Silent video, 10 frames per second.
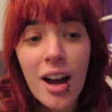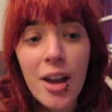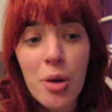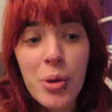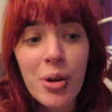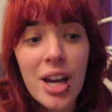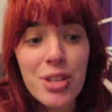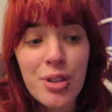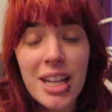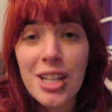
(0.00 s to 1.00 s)
I hope you
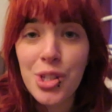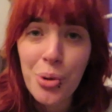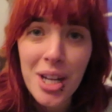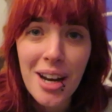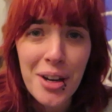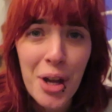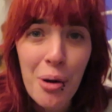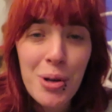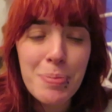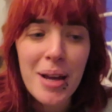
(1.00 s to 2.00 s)
guys really enjoyed it. I
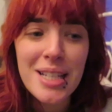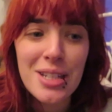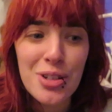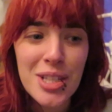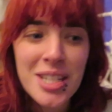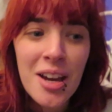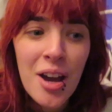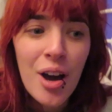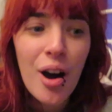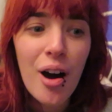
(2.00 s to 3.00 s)
know it was basically just
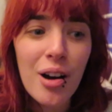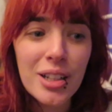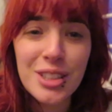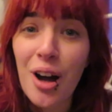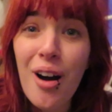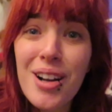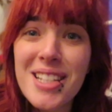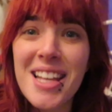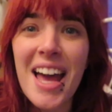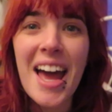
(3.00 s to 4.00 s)
all
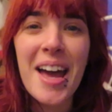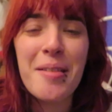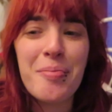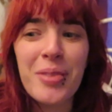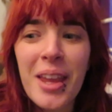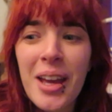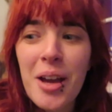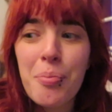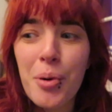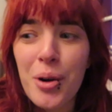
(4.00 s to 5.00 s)
dogs,
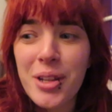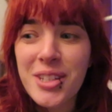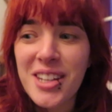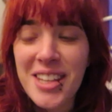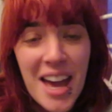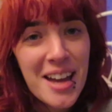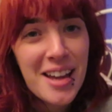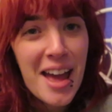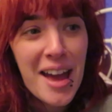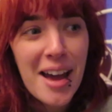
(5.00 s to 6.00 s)
but yeah,
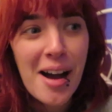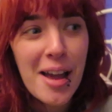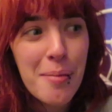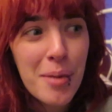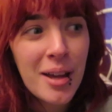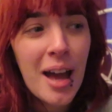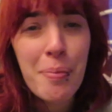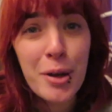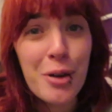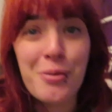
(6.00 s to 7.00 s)
I'm
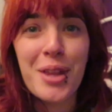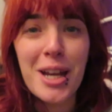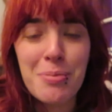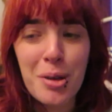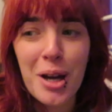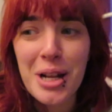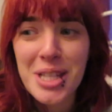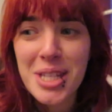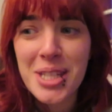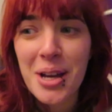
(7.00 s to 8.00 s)
happy enough with that, to be
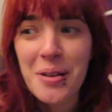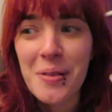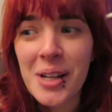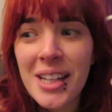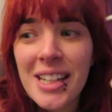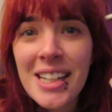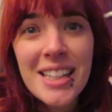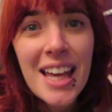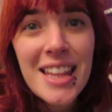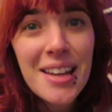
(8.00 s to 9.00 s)
honest. So
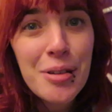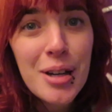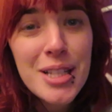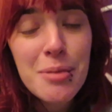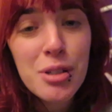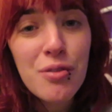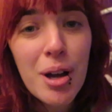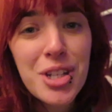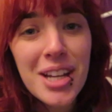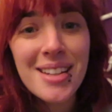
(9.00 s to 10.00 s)
yeah, thank you guys so much for
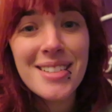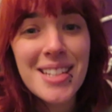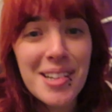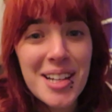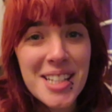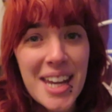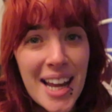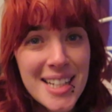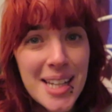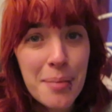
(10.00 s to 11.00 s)
watching, and I'll see you guys again
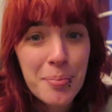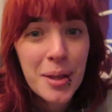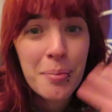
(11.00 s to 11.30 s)
next time.